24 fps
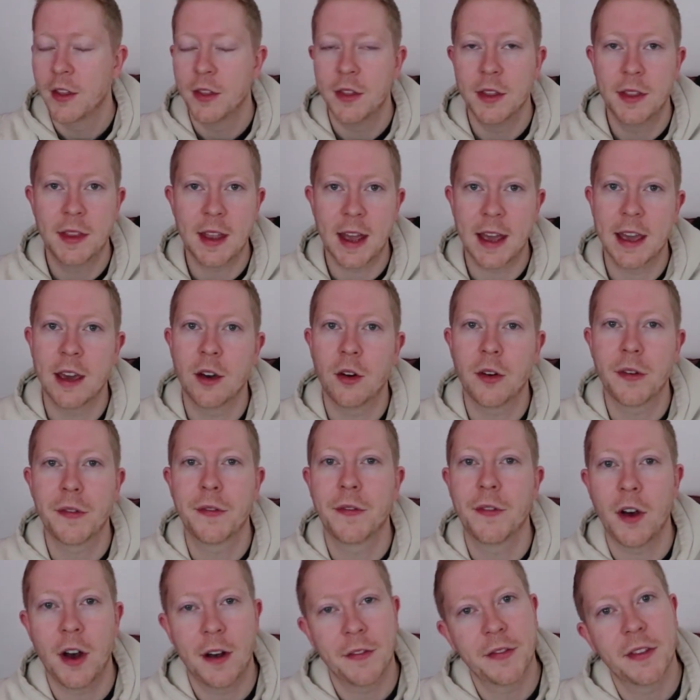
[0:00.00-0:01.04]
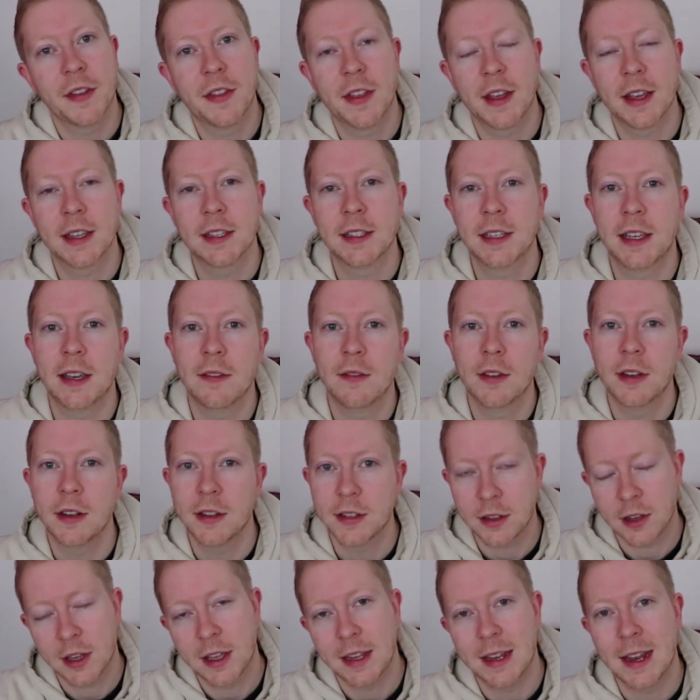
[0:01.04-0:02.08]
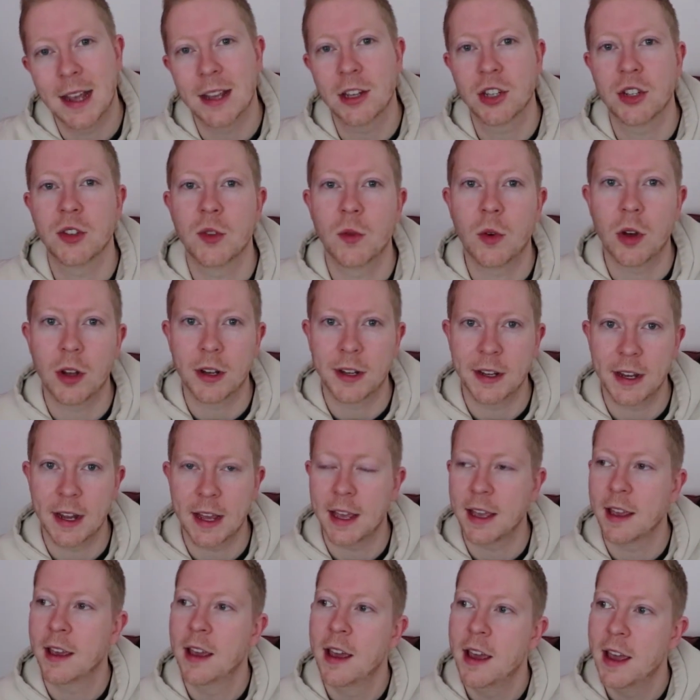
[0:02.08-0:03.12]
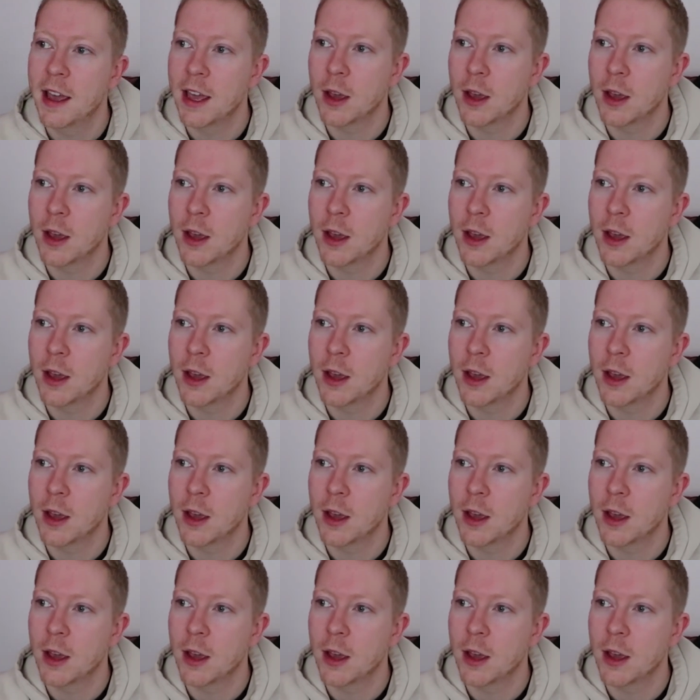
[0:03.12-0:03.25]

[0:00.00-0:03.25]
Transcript: the day off after Thanksgiving as like a national holiday,